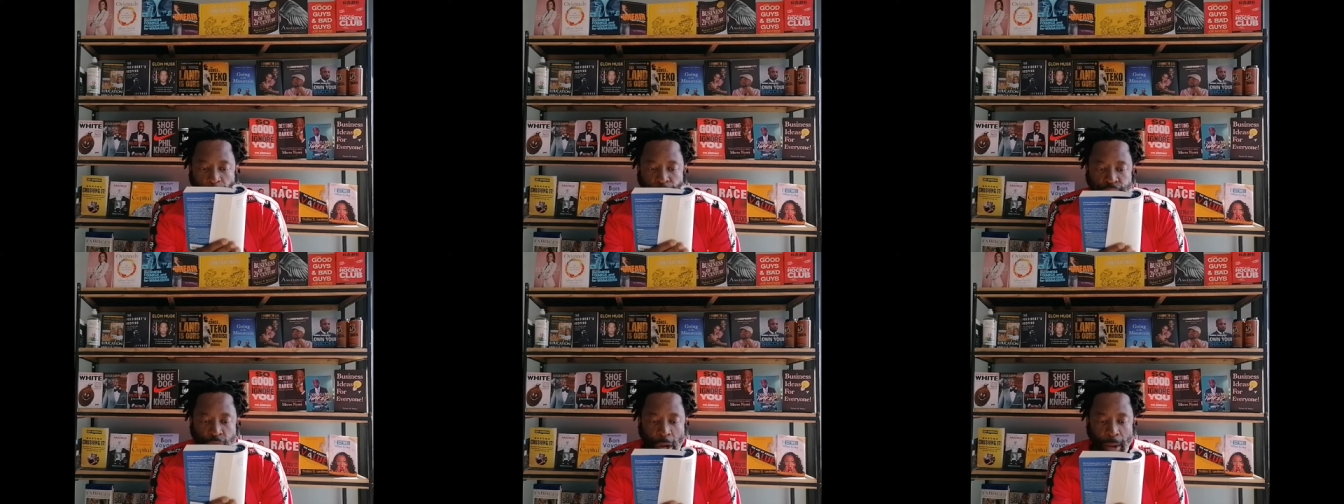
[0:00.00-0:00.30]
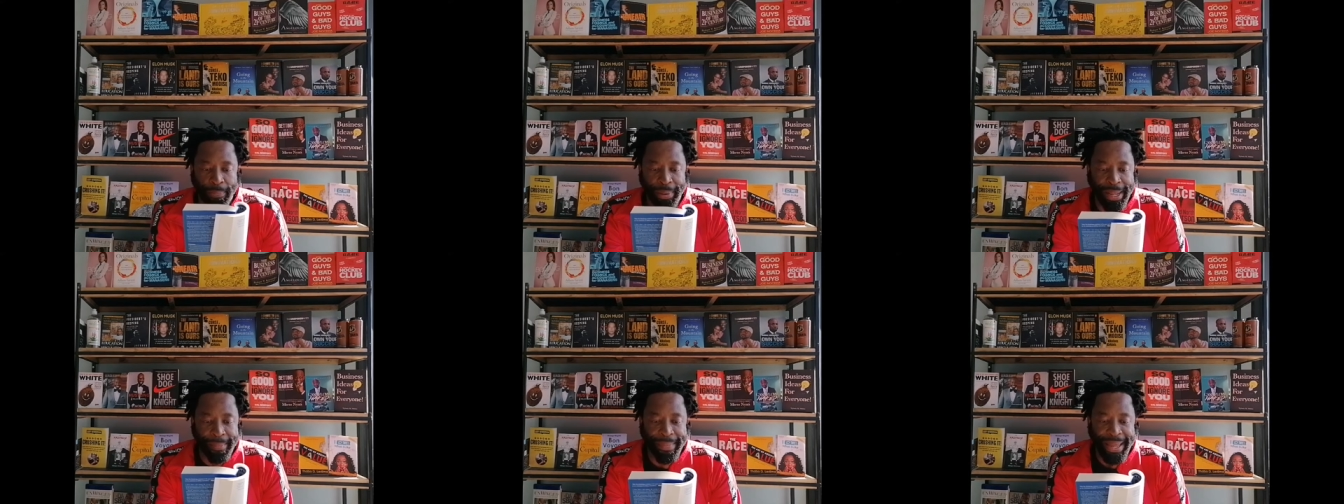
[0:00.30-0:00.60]
the
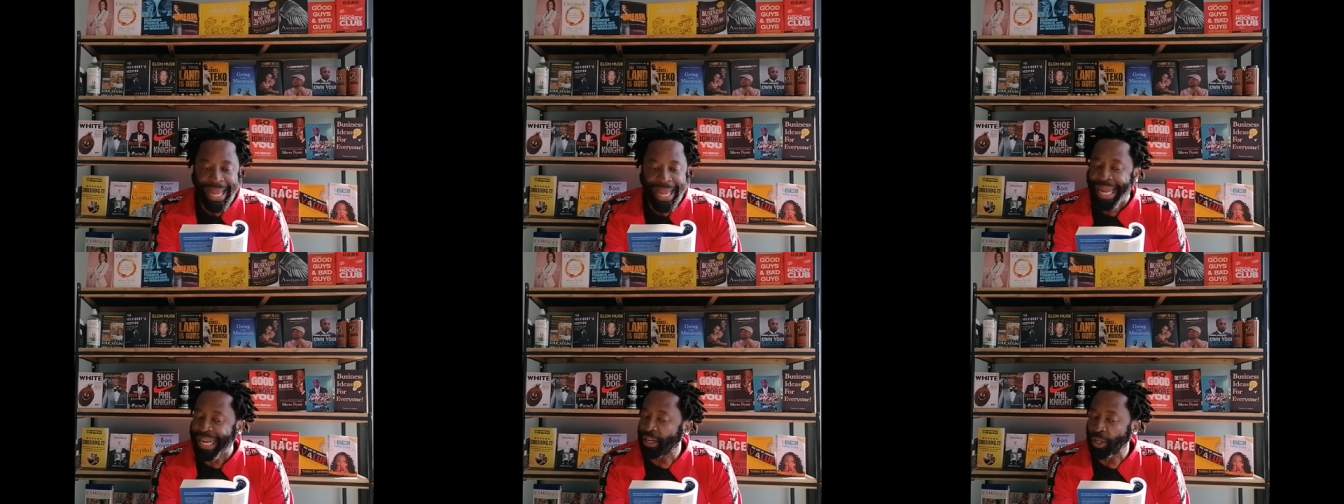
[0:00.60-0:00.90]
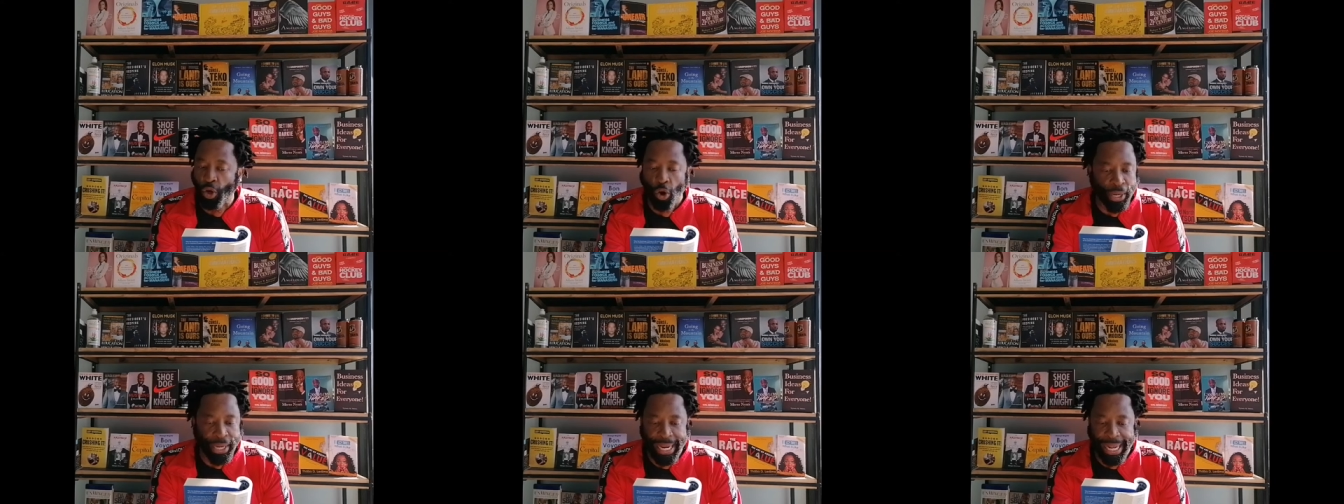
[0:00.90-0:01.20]
problem
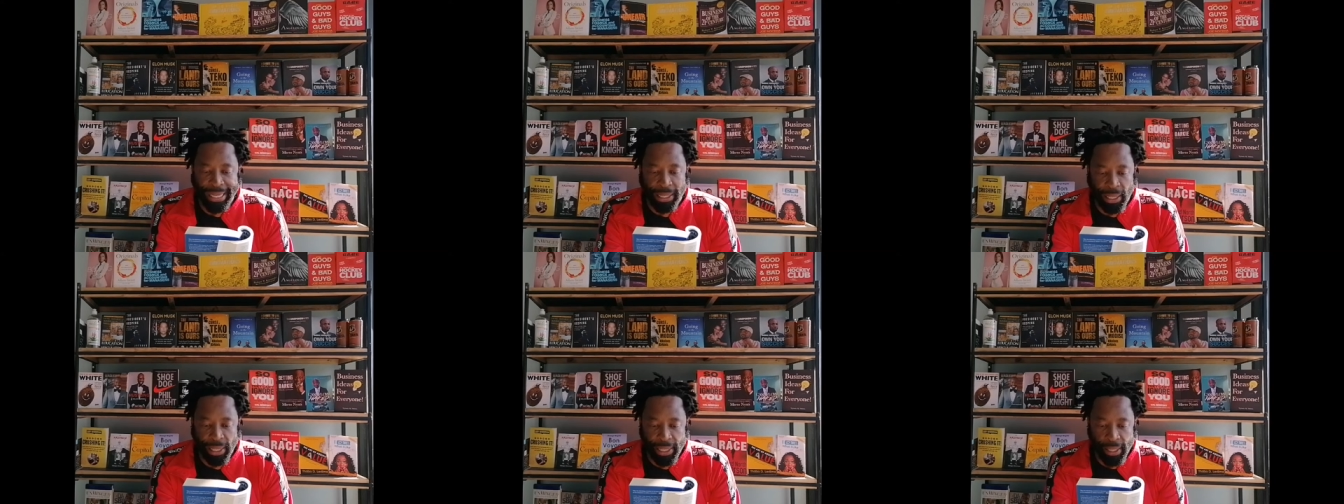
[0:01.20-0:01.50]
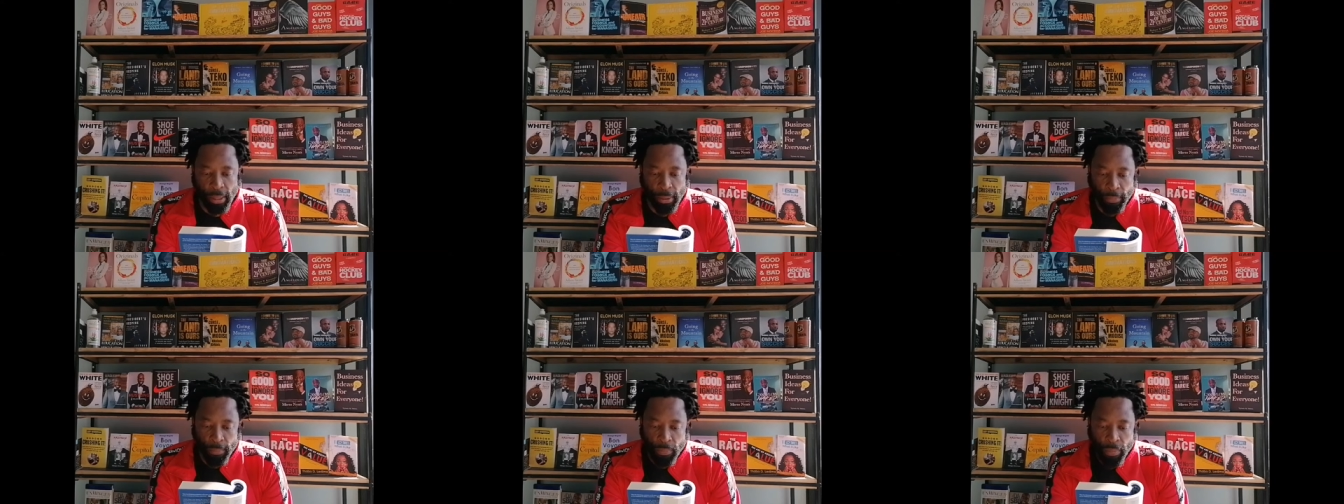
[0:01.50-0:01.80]
incorrectly.
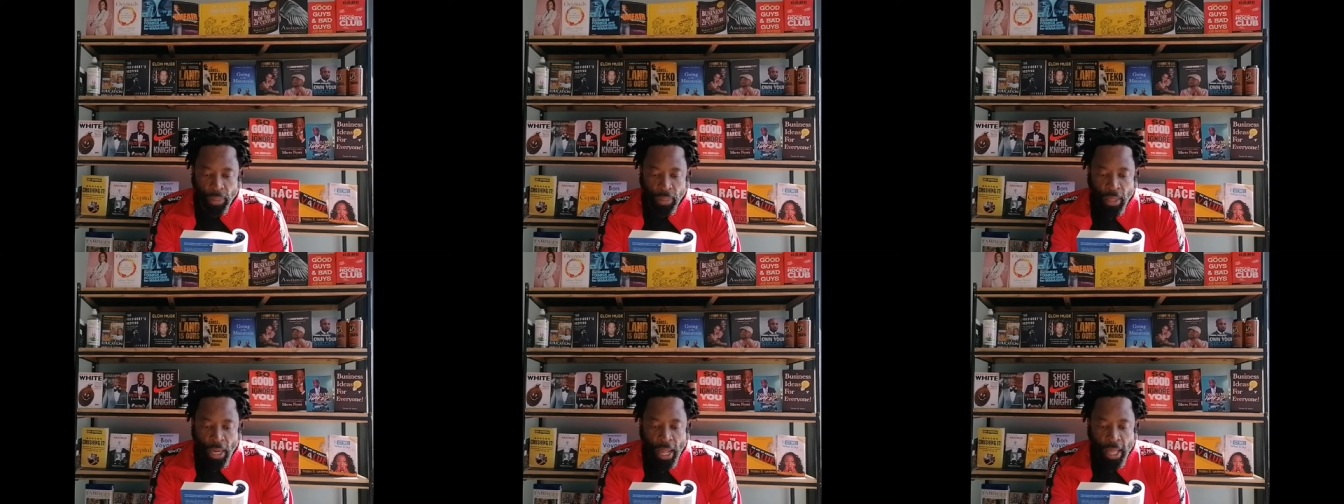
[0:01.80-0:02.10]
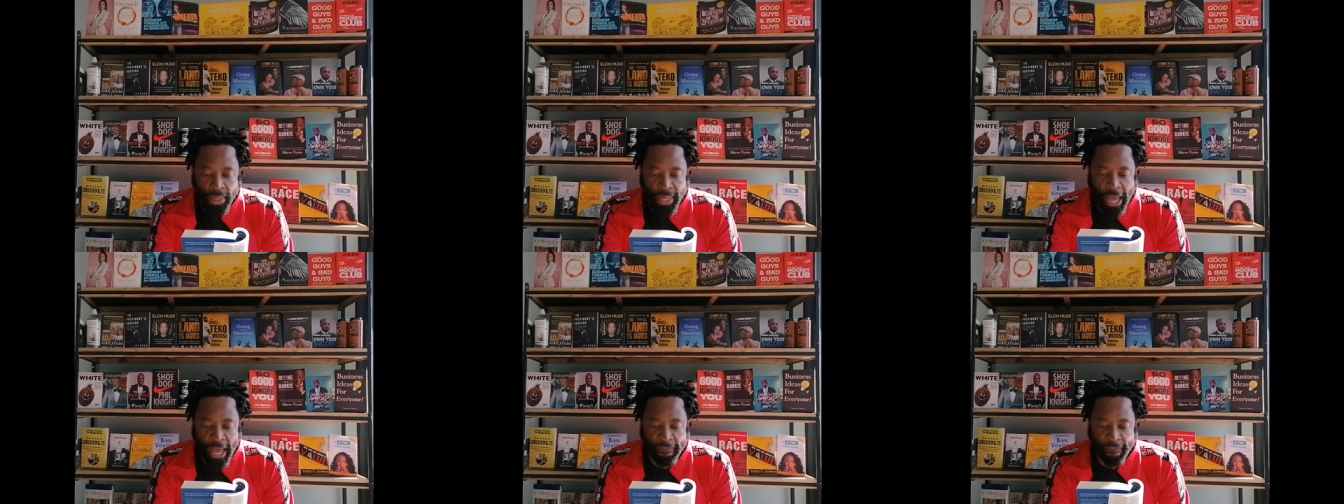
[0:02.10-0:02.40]

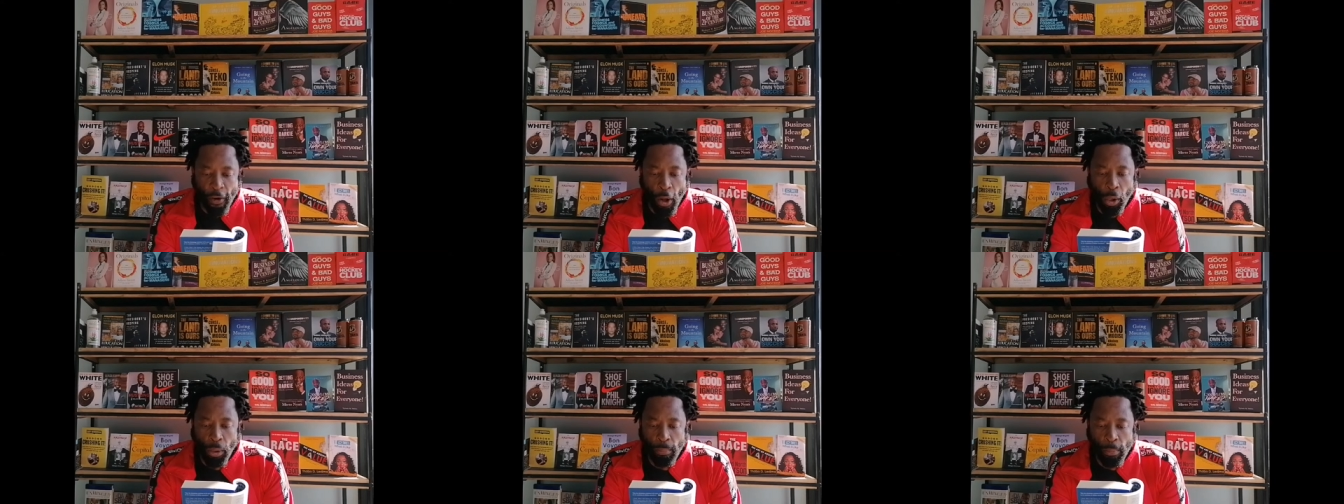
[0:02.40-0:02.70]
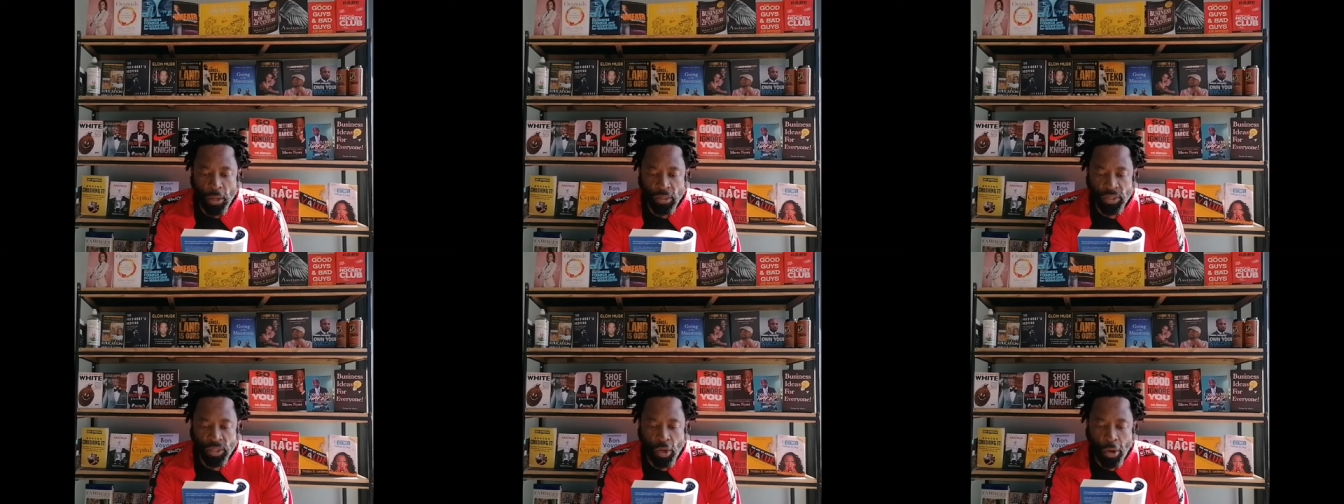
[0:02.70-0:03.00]
They have
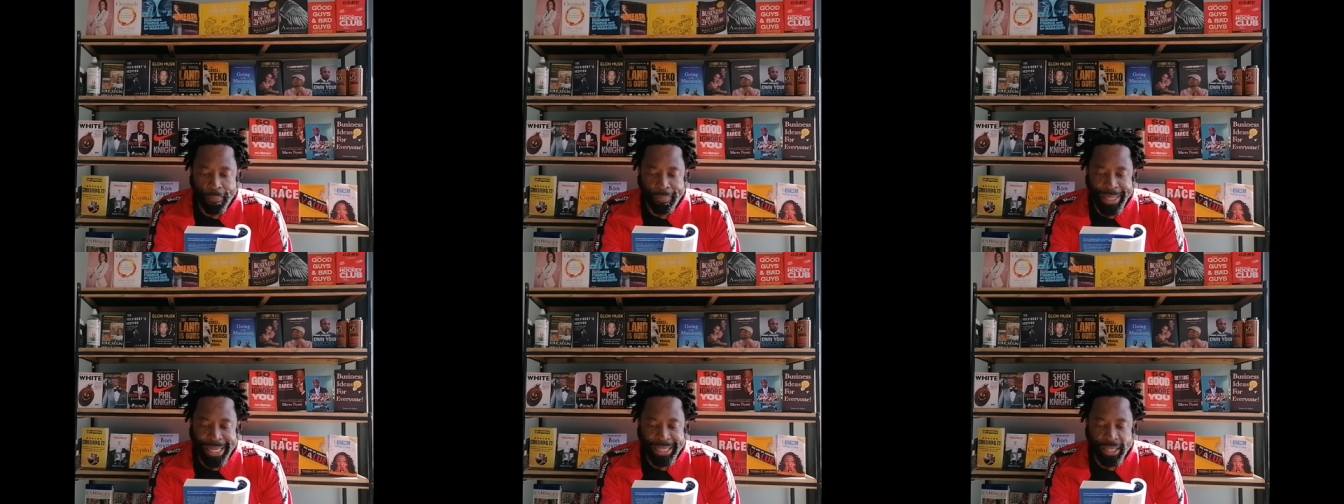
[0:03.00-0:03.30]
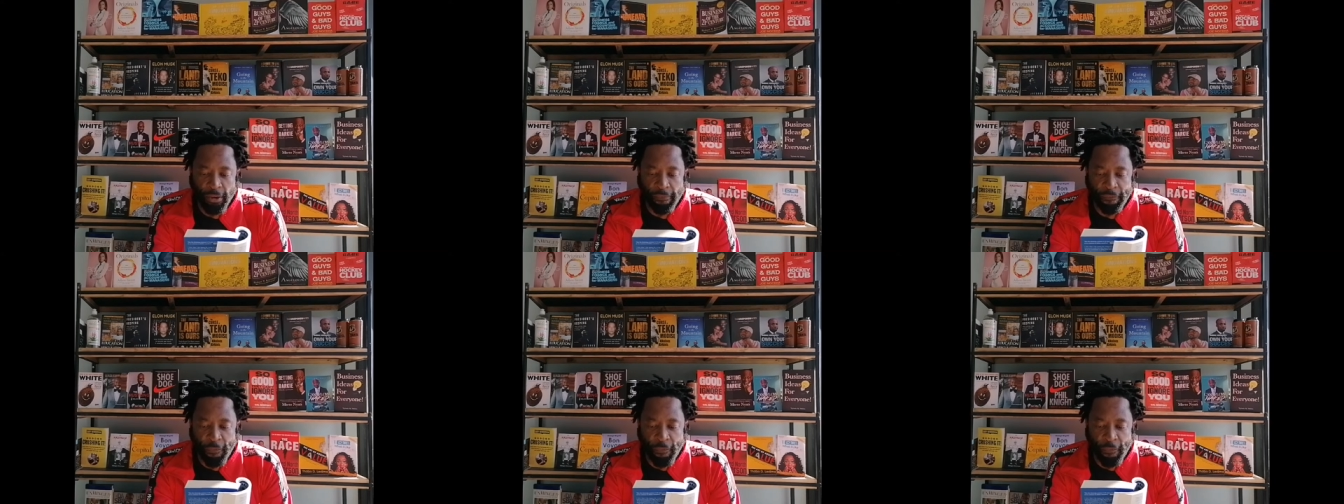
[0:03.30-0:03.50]
almost completely